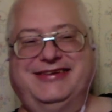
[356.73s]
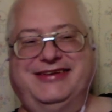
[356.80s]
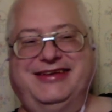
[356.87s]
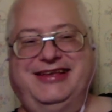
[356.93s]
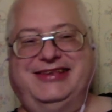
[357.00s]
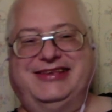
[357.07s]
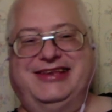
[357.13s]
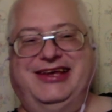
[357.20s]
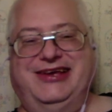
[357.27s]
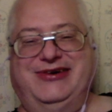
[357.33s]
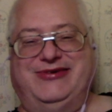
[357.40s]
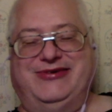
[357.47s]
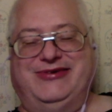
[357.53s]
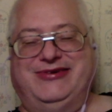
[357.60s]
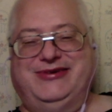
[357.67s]
He's an
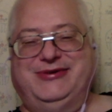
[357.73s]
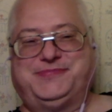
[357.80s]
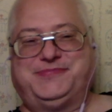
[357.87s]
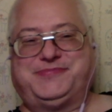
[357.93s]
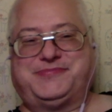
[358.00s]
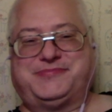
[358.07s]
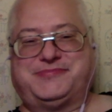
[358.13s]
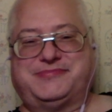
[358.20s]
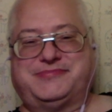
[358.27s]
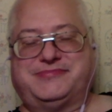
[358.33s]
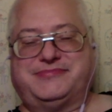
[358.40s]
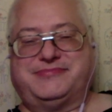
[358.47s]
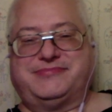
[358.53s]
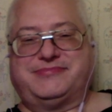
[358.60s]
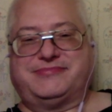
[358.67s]
a-hole. And Ford
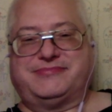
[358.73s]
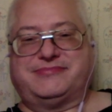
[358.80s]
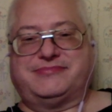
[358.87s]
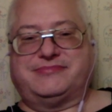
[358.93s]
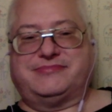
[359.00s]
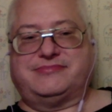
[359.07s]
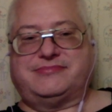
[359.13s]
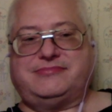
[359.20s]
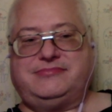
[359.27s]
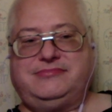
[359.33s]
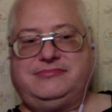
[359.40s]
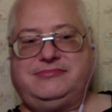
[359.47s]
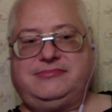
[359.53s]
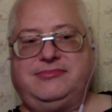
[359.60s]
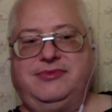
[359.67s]
tried to do it, but
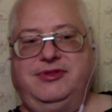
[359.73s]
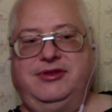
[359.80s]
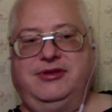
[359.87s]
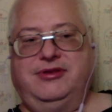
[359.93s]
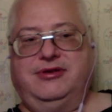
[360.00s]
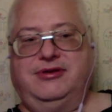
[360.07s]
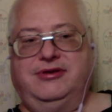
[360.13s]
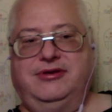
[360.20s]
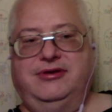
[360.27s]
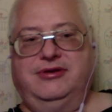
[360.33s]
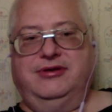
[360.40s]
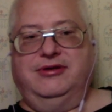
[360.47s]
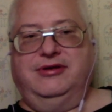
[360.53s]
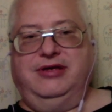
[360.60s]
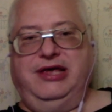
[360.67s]
he got captured by
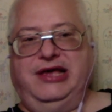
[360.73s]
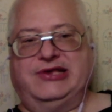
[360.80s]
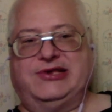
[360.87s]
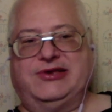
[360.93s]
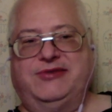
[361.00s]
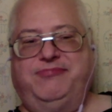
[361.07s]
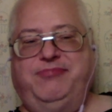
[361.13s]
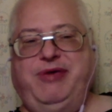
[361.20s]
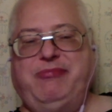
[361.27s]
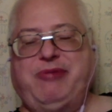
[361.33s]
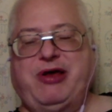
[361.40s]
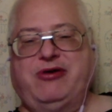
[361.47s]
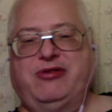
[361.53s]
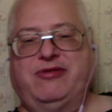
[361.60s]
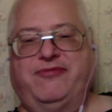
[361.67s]
Bill. Yeah, so, so be
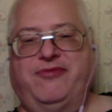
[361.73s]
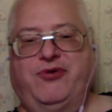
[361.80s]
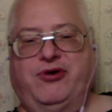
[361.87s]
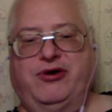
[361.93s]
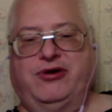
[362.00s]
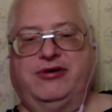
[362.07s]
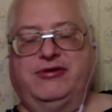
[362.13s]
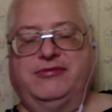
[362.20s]
better than Ford.